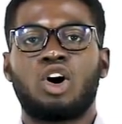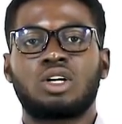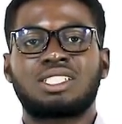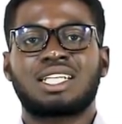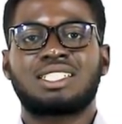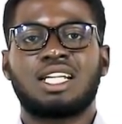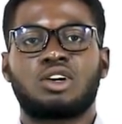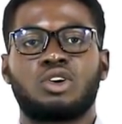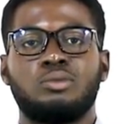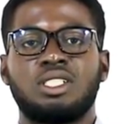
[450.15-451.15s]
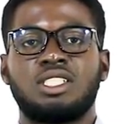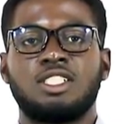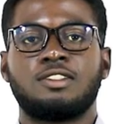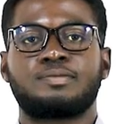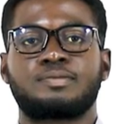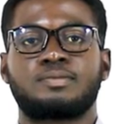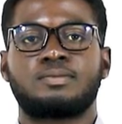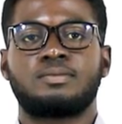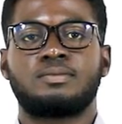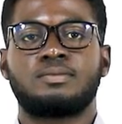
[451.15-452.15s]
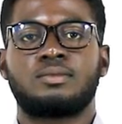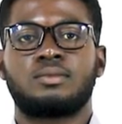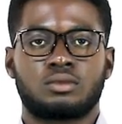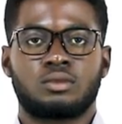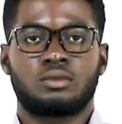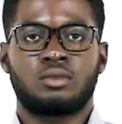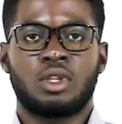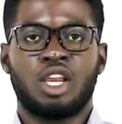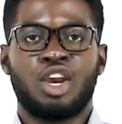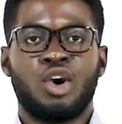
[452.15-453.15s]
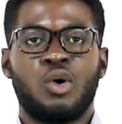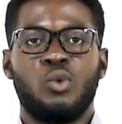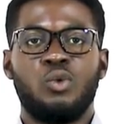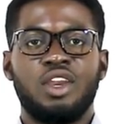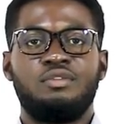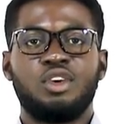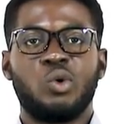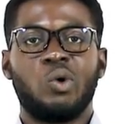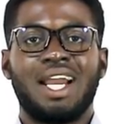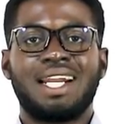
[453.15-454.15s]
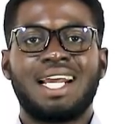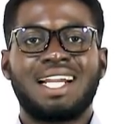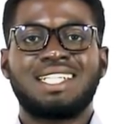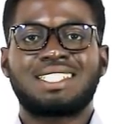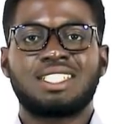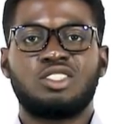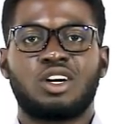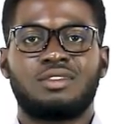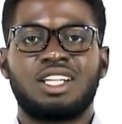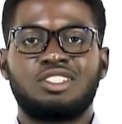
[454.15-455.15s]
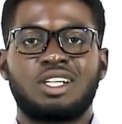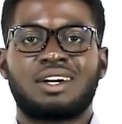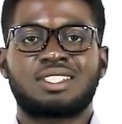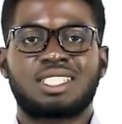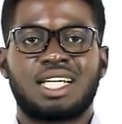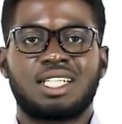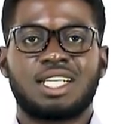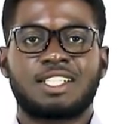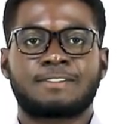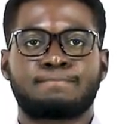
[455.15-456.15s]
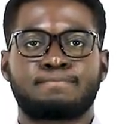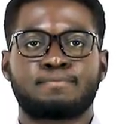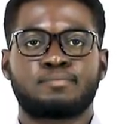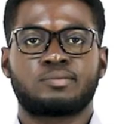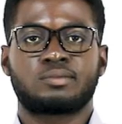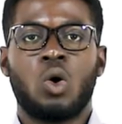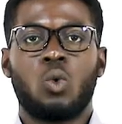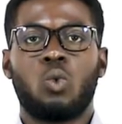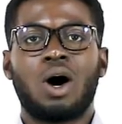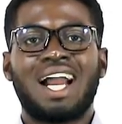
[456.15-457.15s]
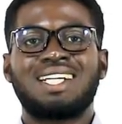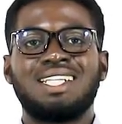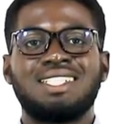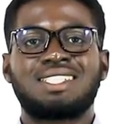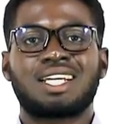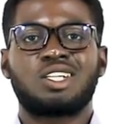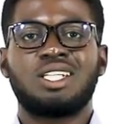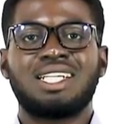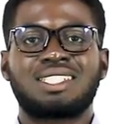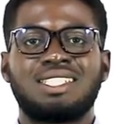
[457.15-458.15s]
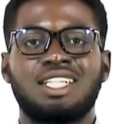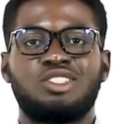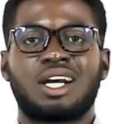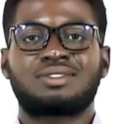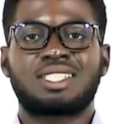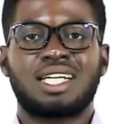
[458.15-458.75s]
Review and editing of the draft standard. Widely circulates the draft standard, inviting critical review and comments.